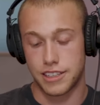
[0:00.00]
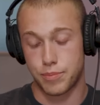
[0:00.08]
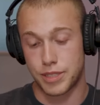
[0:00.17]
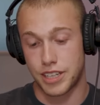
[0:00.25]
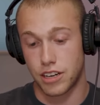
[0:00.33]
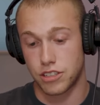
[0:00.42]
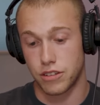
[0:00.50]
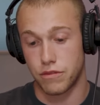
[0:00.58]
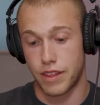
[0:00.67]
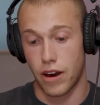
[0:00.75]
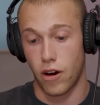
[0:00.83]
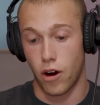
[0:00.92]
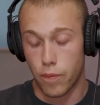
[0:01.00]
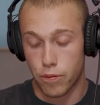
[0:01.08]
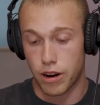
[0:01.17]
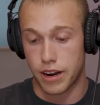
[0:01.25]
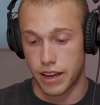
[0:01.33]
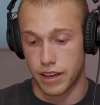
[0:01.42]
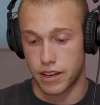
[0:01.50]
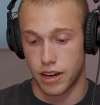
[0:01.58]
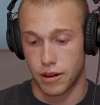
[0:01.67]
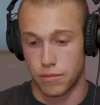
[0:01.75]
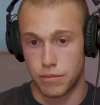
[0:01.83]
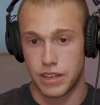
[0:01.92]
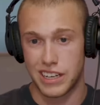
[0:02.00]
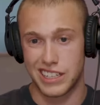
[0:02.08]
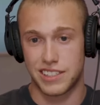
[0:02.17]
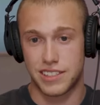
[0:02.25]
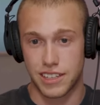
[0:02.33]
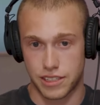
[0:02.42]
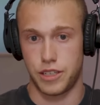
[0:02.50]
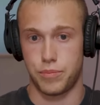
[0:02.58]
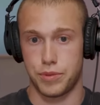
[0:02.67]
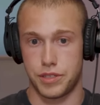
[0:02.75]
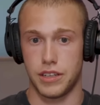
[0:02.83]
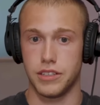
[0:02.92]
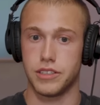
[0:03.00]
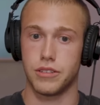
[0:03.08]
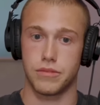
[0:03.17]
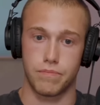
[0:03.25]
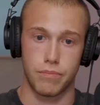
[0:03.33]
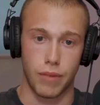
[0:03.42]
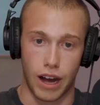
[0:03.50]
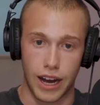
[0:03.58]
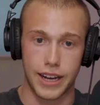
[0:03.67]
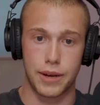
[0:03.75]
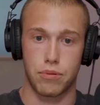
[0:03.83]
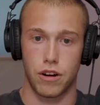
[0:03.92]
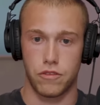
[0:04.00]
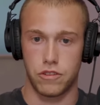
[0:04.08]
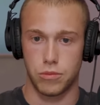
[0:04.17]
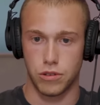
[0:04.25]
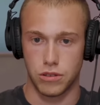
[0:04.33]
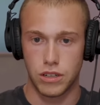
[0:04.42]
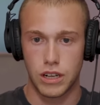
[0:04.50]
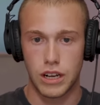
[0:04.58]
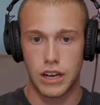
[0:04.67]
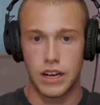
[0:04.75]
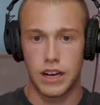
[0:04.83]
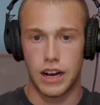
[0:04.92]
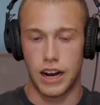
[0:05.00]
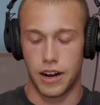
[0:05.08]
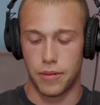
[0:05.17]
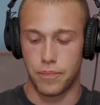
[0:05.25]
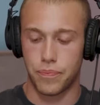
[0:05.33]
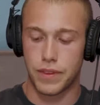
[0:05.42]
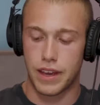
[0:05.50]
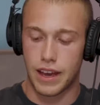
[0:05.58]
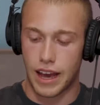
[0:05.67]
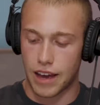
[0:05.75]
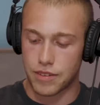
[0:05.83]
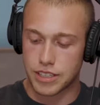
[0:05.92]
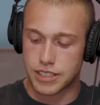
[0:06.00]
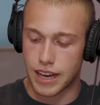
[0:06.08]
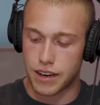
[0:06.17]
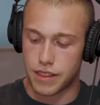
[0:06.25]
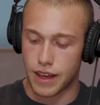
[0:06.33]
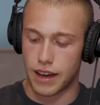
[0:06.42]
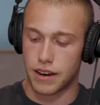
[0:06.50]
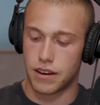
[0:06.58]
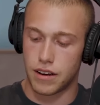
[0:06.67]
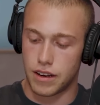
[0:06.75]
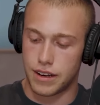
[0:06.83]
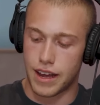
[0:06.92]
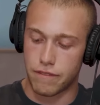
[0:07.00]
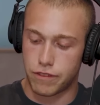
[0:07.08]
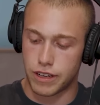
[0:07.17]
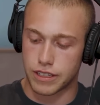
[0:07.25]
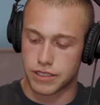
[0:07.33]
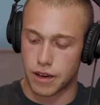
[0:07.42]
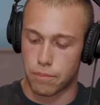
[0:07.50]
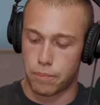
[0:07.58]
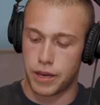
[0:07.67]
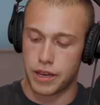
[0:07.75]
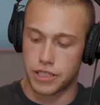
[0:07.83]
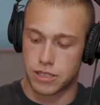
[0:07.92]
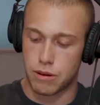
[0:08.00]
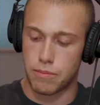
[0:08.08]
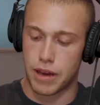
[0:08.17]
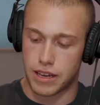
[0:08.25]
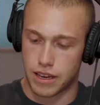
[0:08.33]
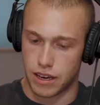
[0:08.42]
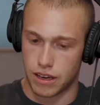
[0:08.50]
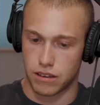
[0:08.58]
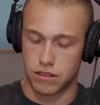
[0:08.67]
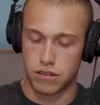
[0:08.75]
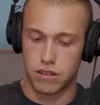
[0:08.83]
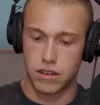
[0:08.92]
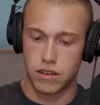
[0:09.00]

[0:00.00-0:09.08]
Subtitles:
And as a percentage of their operating income, it's 60%. So it's highly profitable. Having said that, Netflix appears to be making